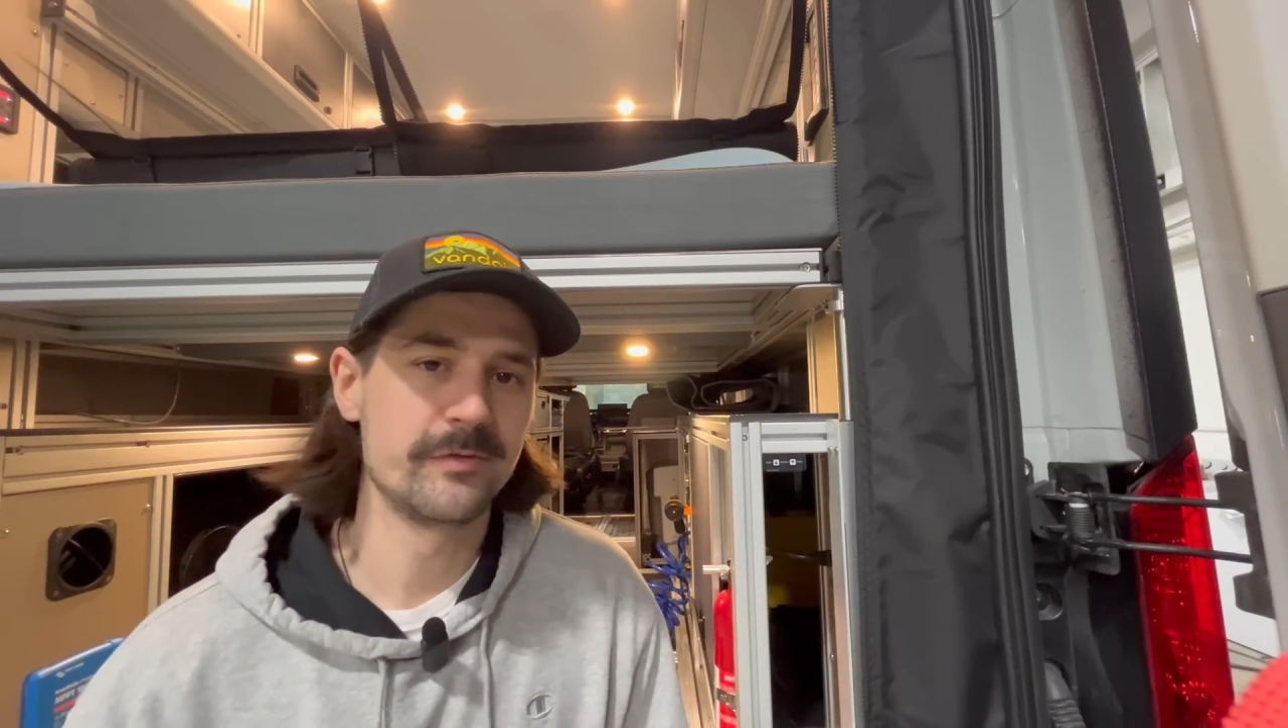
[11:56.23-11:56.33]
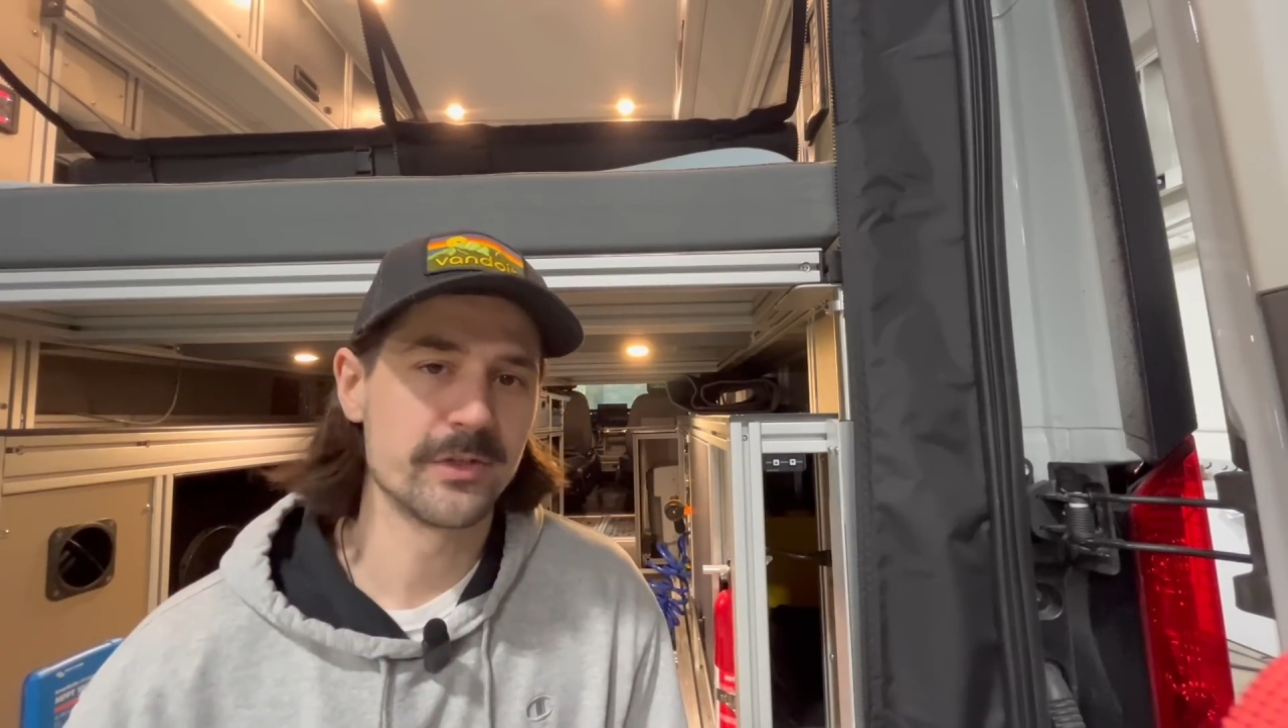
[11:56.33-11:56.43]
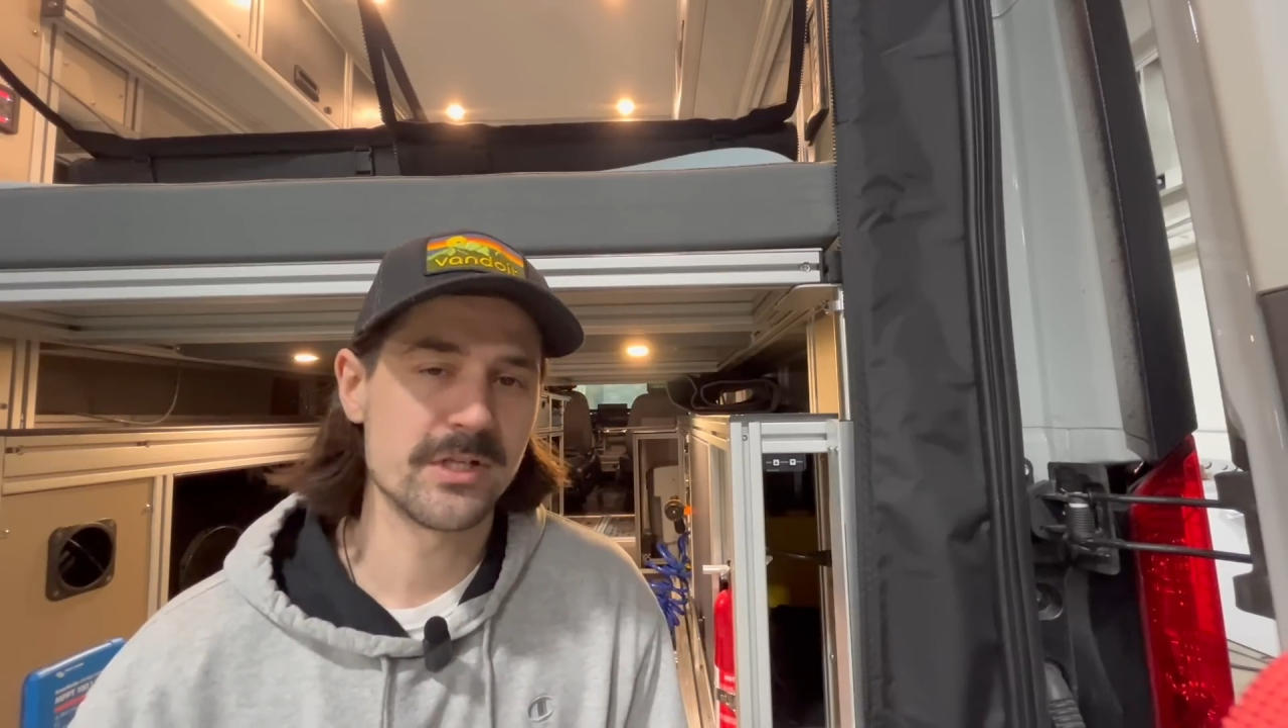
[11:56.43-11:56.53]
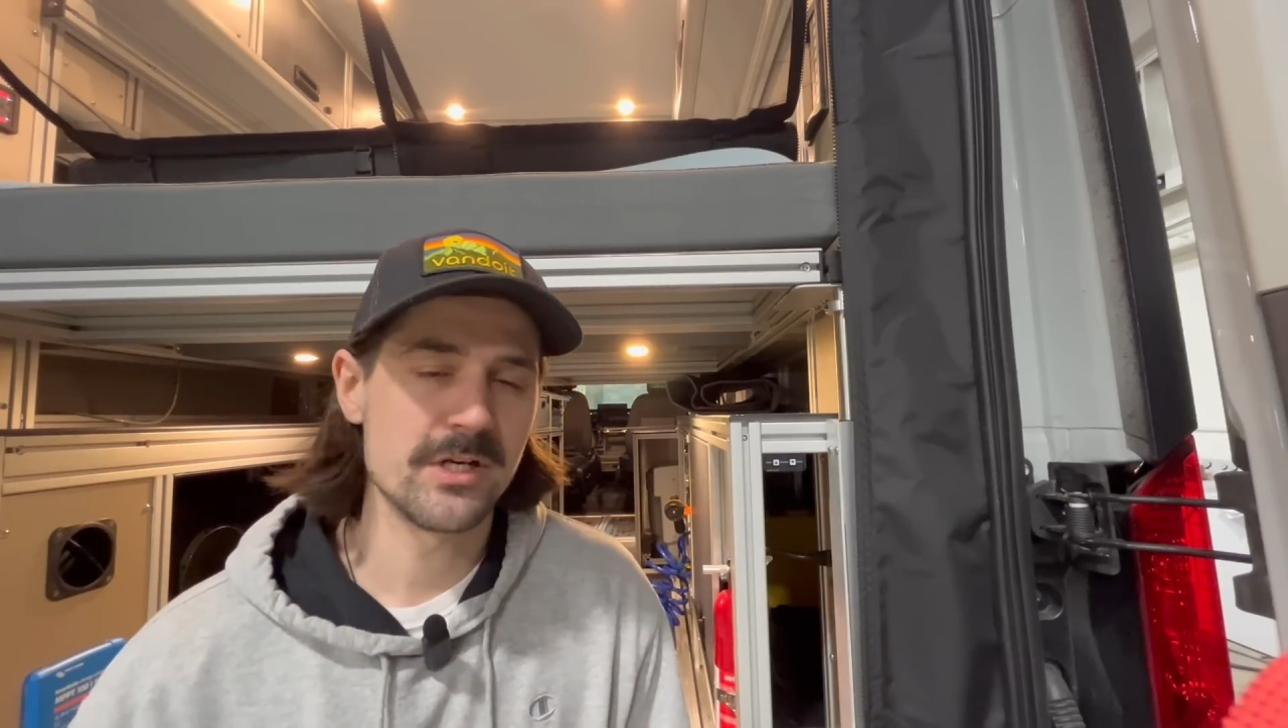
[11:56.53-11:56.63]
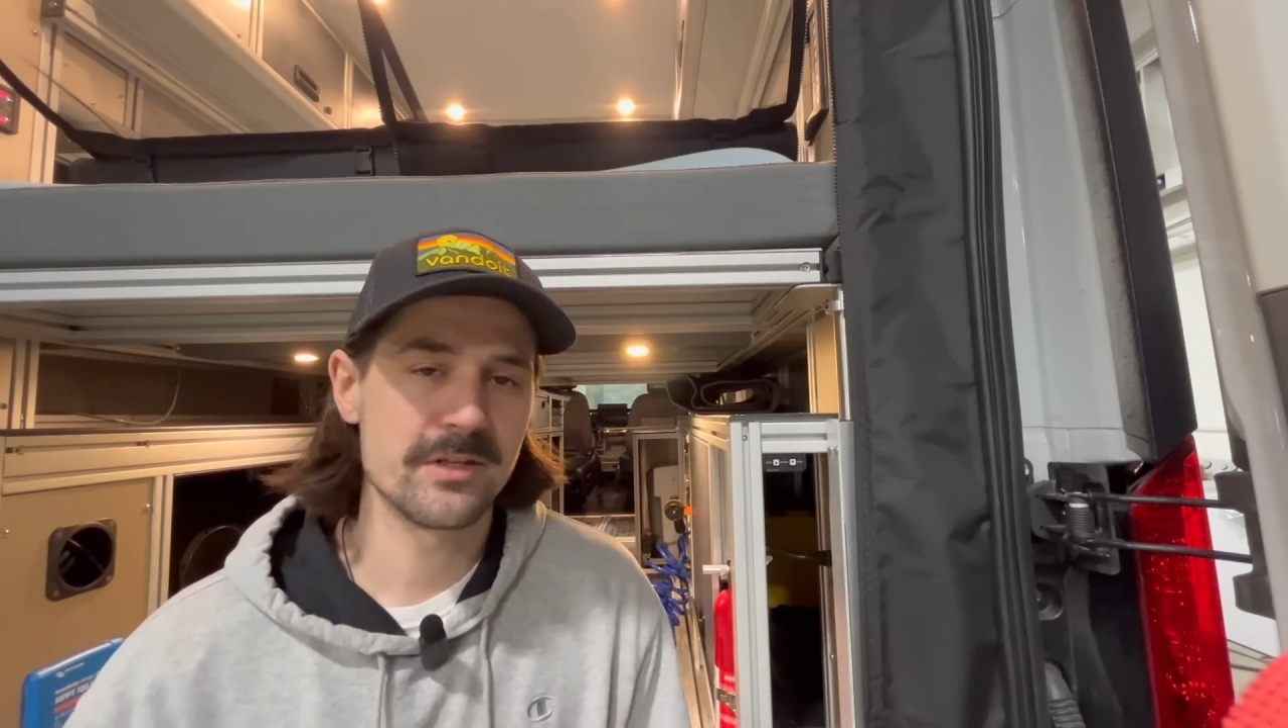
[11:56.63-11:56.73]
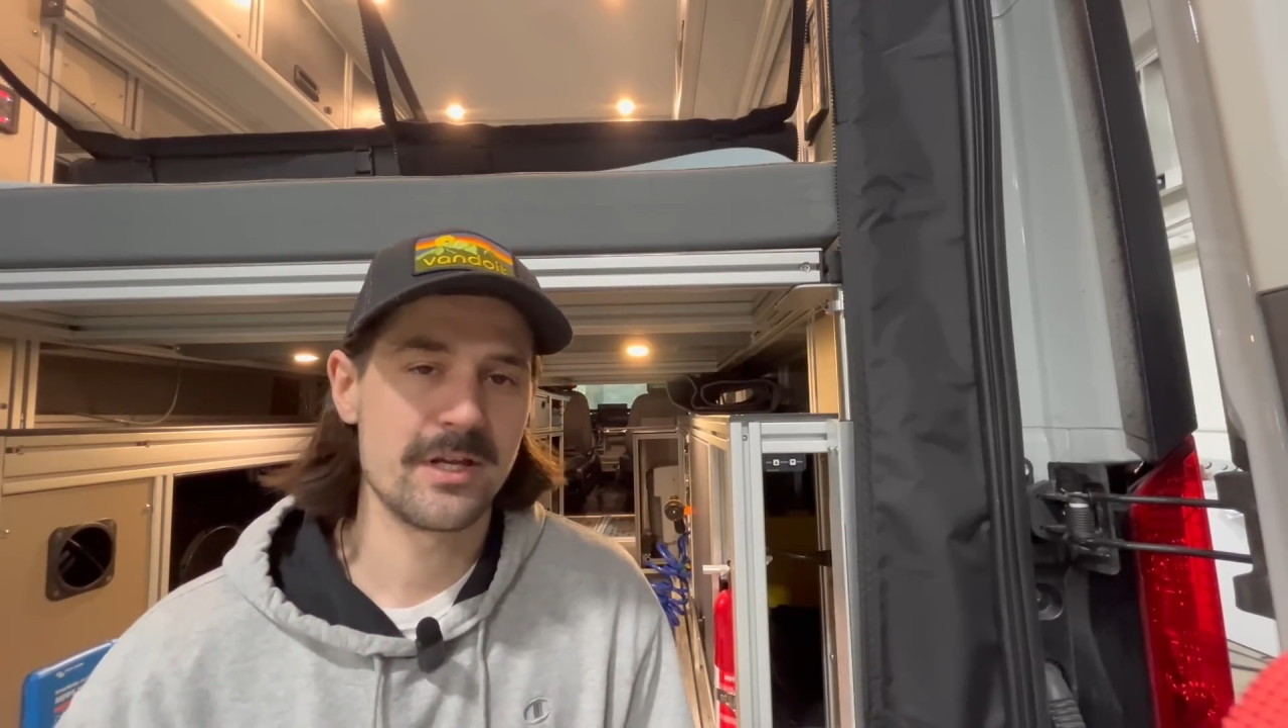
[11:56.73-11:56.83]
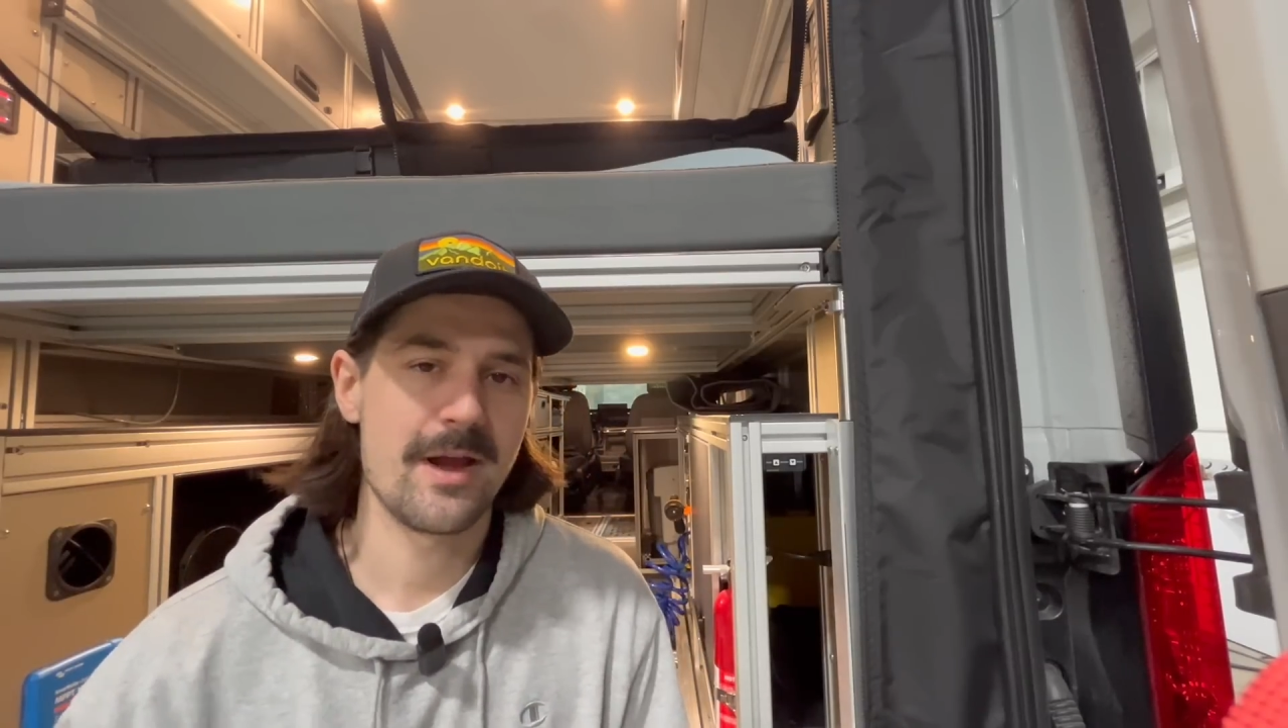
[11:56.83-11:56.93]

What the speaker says: of your gear that